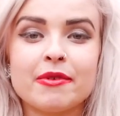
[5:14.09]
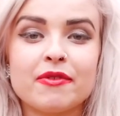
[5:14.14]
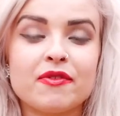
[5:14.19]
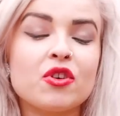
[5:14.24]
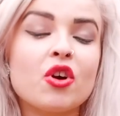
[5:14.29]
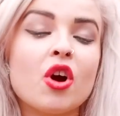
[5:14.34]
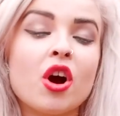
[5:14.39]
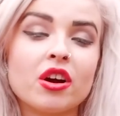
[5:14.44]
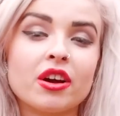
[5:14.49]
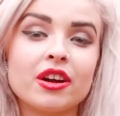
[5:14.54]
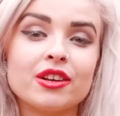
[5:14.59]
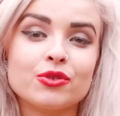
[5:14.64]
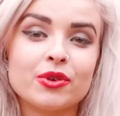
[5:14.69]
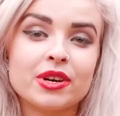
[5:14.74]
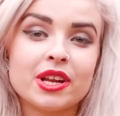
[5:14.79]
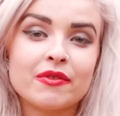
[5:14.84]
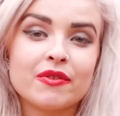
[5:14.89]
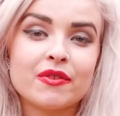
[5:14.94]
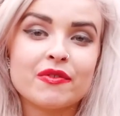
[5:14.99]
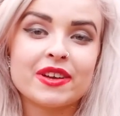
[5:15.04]
If you are going to
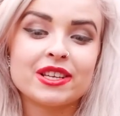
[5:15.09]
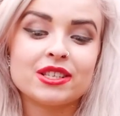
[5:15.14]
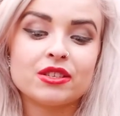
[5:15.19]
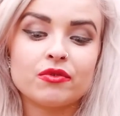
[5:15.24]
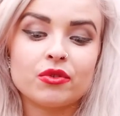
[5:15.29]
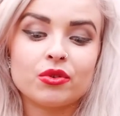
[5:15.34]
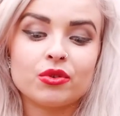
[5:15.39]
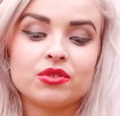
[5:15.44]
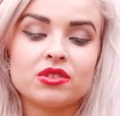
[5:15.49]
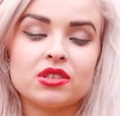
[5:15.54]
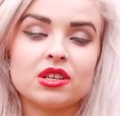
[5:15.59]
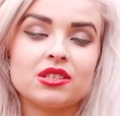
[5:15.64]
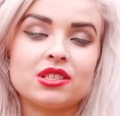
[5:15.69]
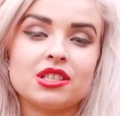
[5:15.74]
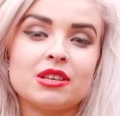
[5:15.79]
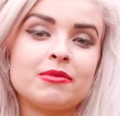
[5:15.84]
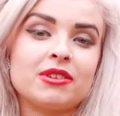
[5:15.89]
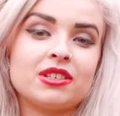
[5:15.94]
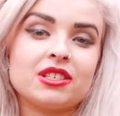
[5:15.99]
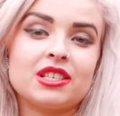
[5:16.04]
any other festivals that are
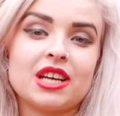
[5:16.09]
similar to